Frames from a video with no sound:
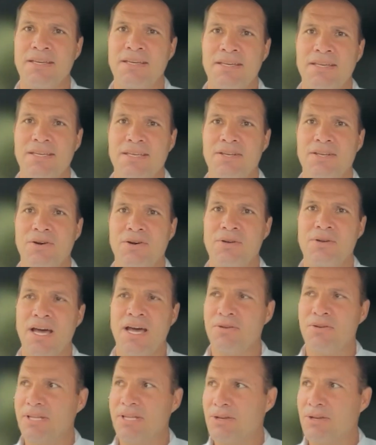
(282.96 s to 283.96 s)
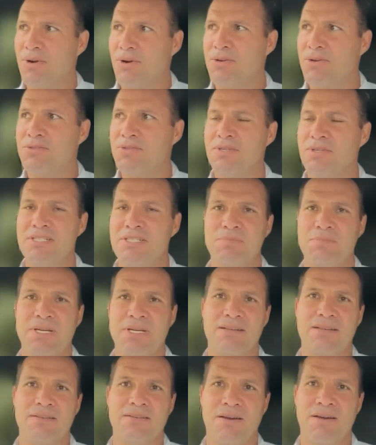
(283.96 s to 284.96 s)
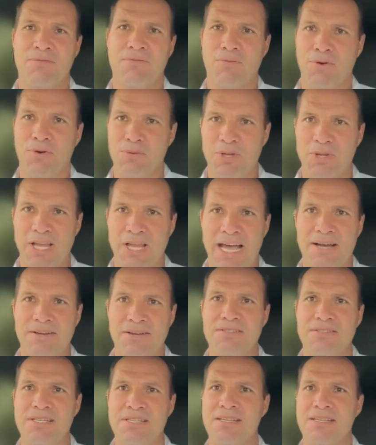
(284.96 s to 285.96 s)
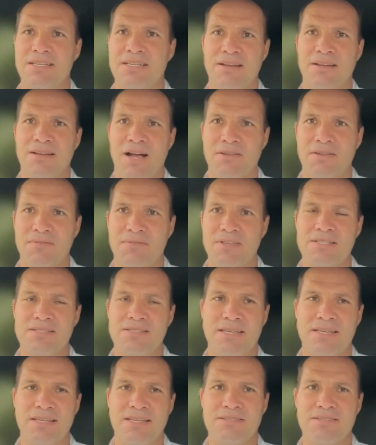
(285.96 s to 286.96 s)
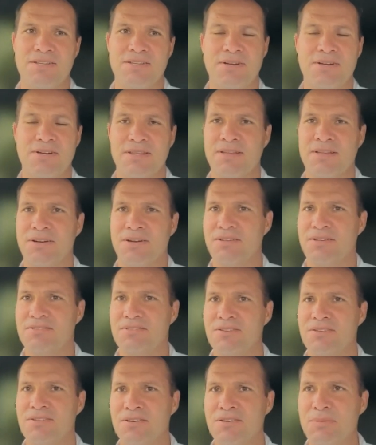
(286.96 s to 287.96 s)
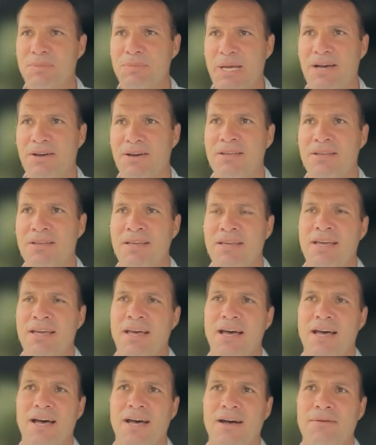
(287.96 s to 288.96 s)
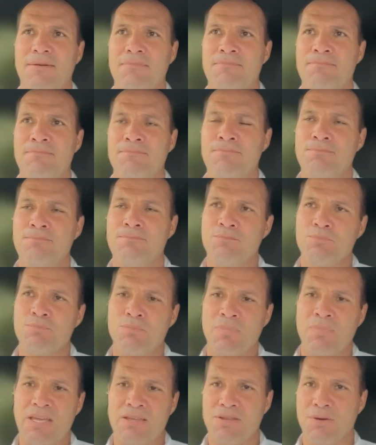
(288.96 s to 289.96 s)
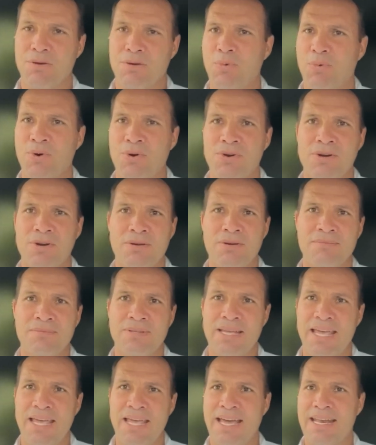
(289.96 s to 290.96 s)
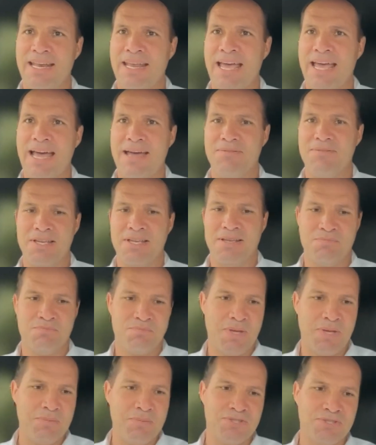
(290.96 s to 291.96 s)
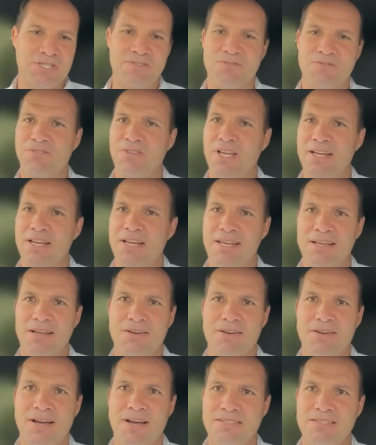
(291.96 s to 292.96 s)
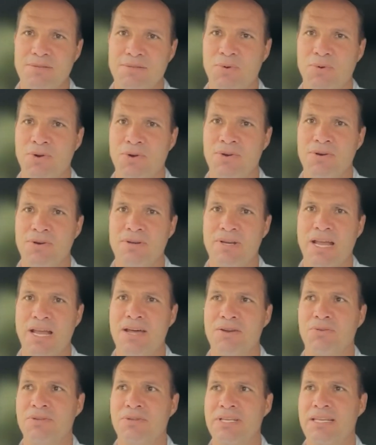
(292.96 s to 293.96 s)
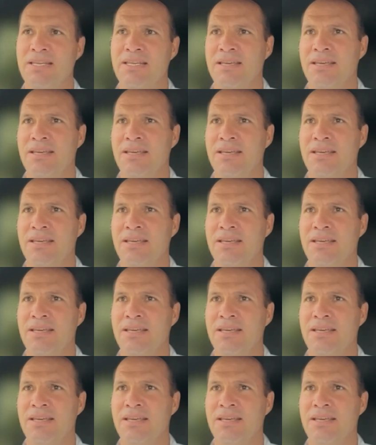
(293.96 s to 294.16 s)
Not only groceries but affordable housing and all of these things. They're concerned about um, the border and having people just flooding across the border, not only